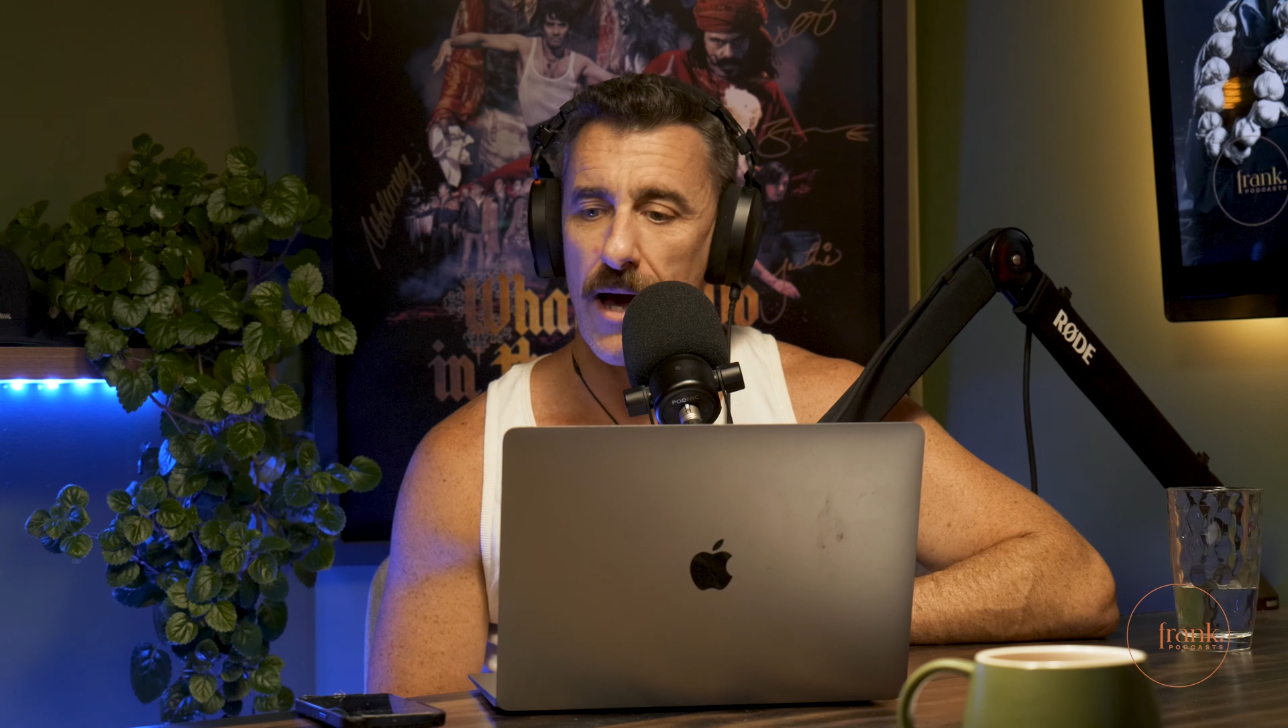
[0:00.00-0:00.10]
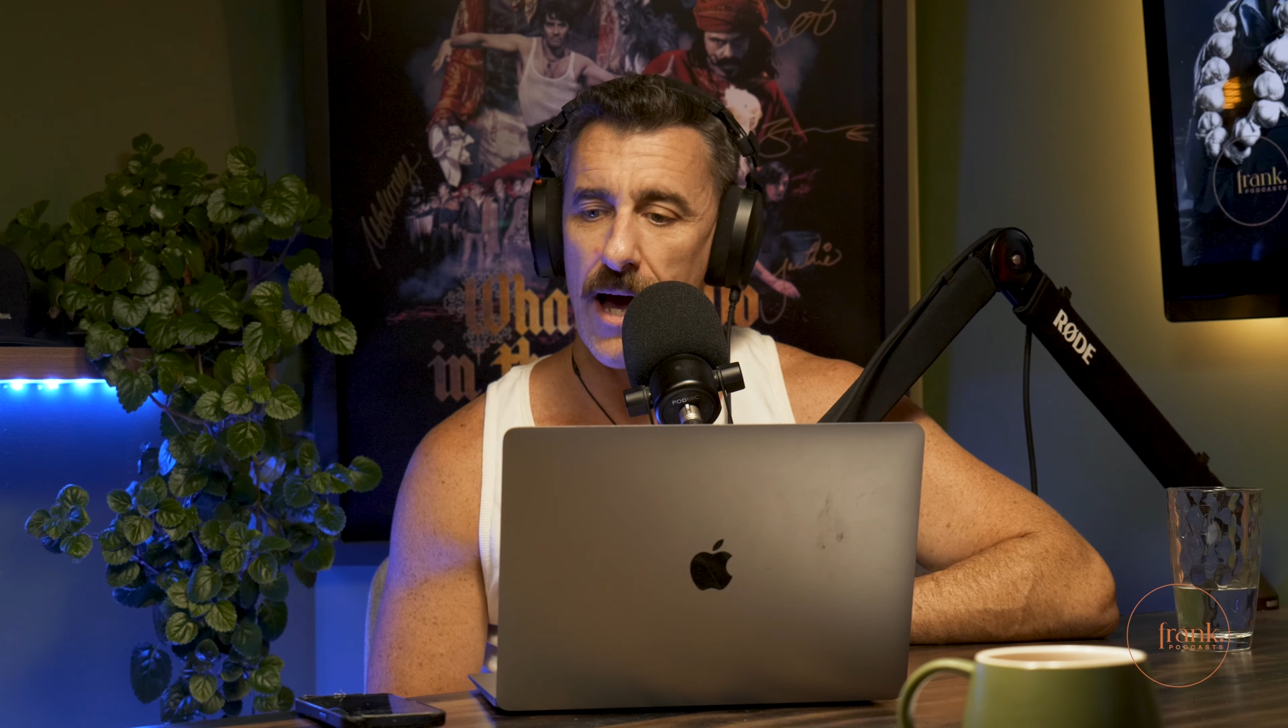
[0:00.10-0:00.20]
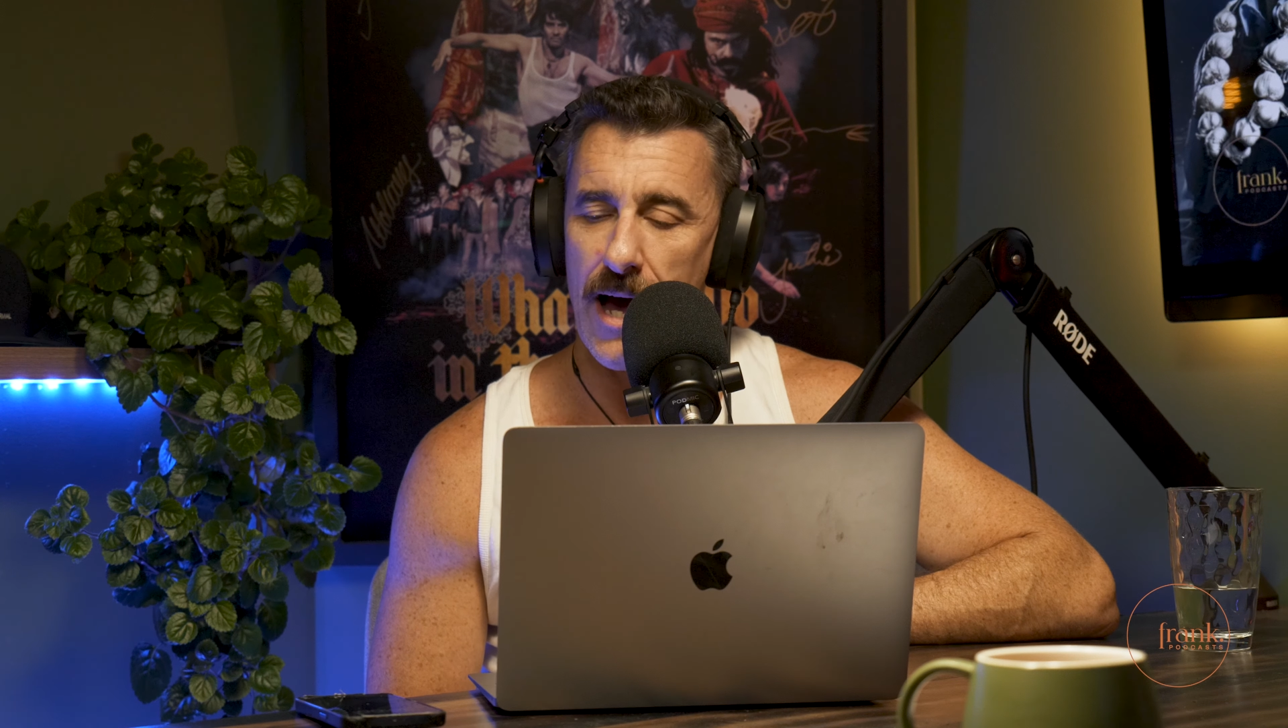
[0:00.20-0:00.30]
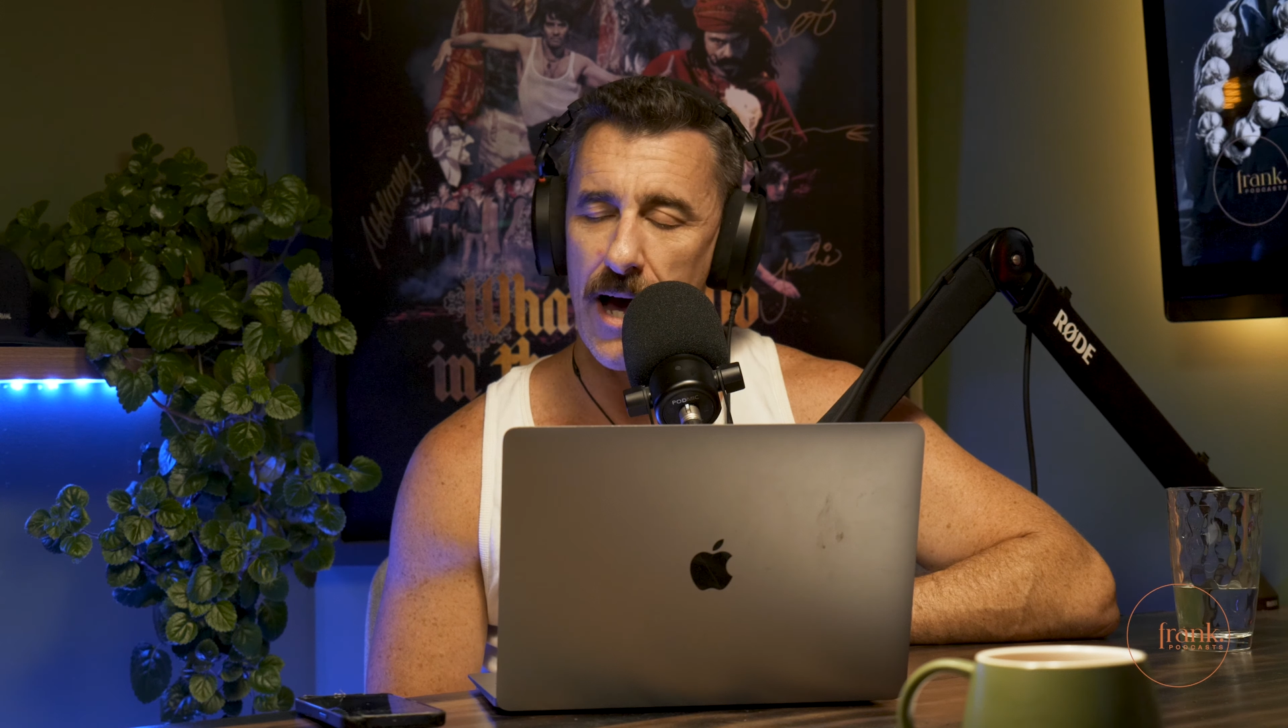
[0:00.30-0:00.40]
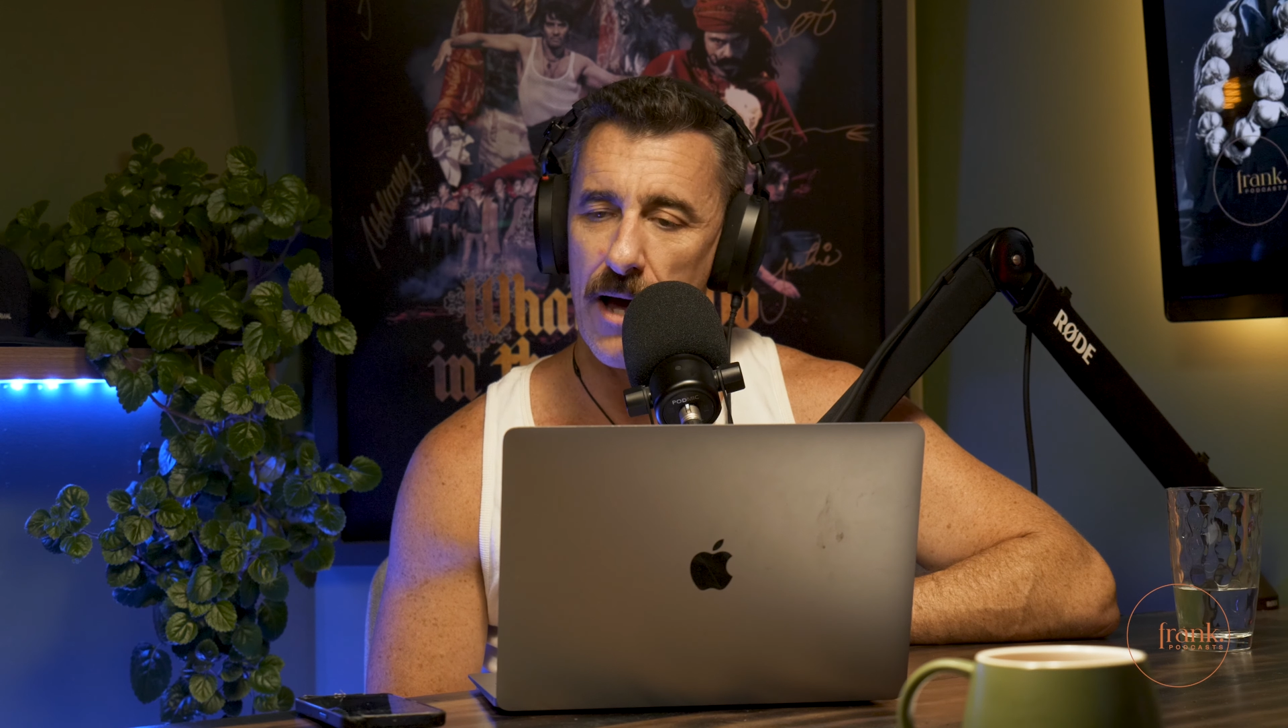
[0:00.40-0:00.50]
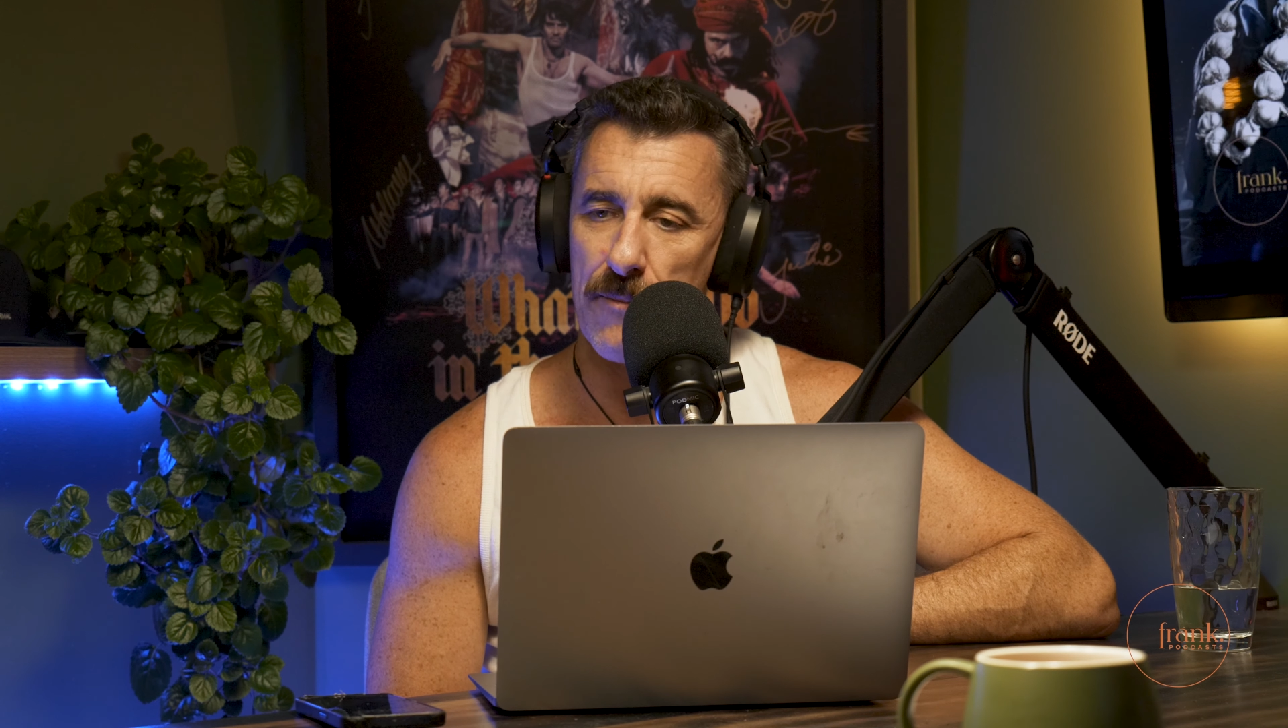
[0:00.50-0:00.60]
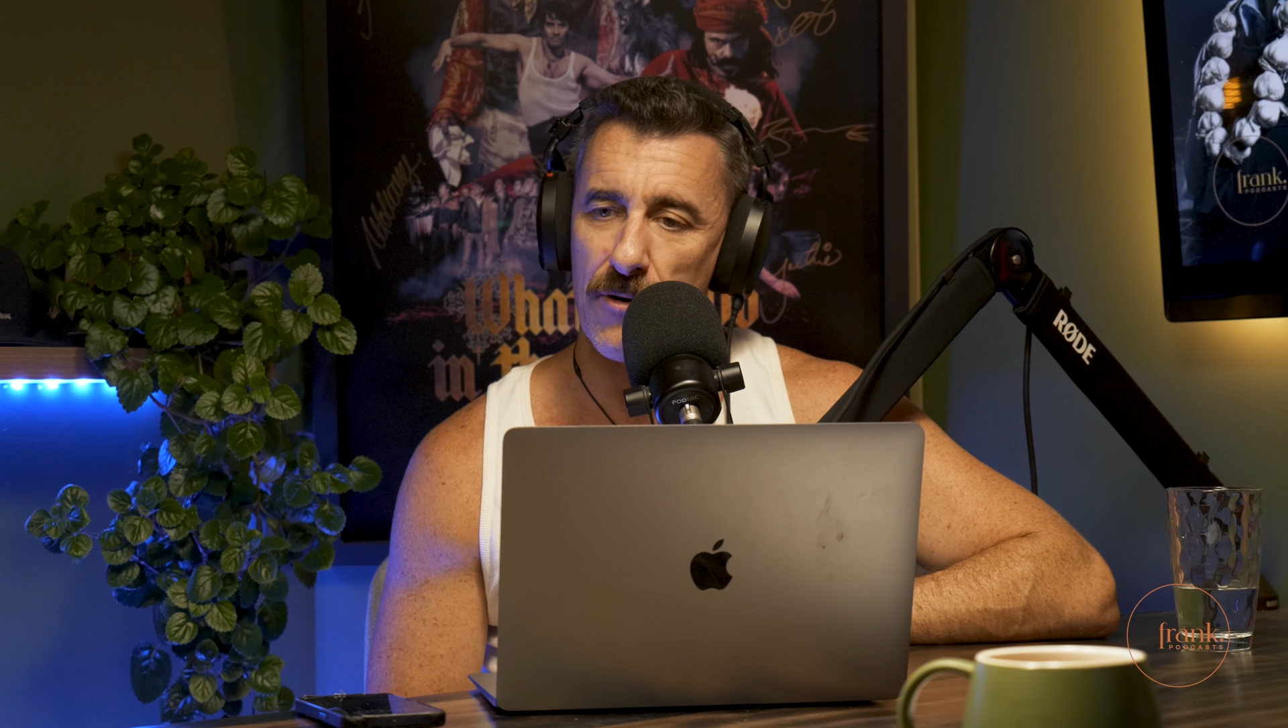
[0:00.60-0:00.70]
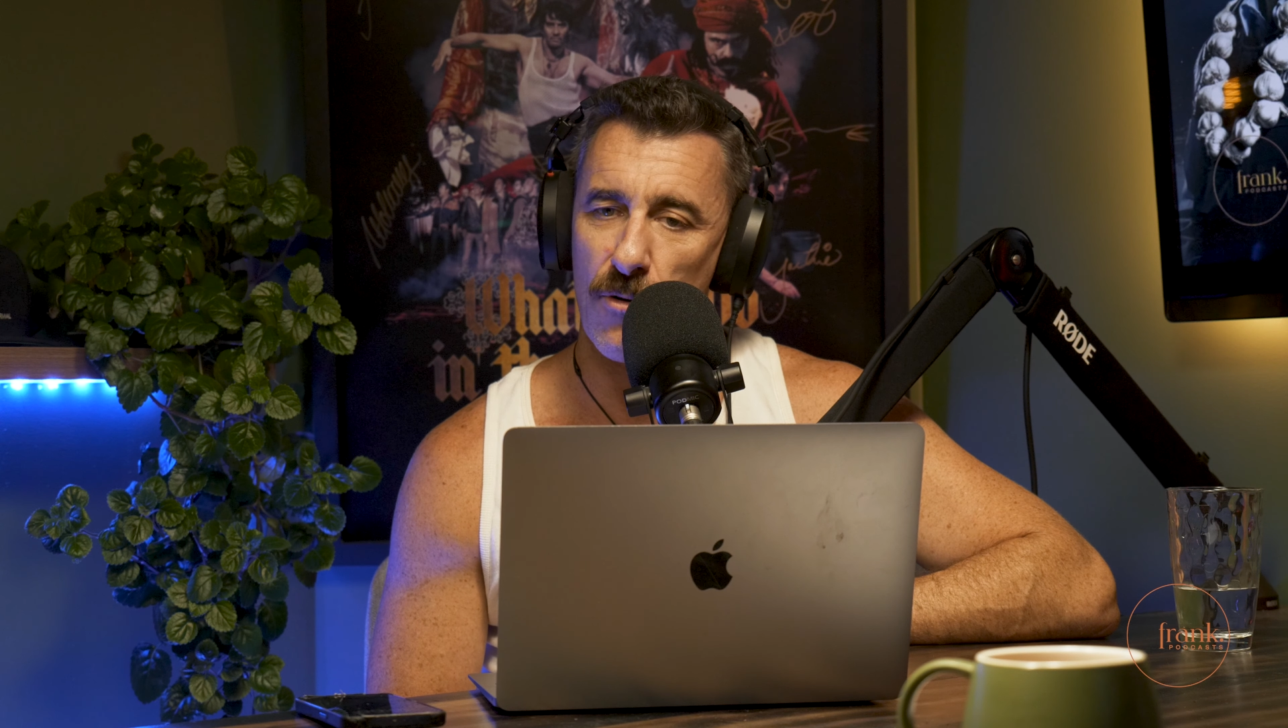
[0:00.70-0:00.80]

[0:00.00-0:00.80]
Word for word: um,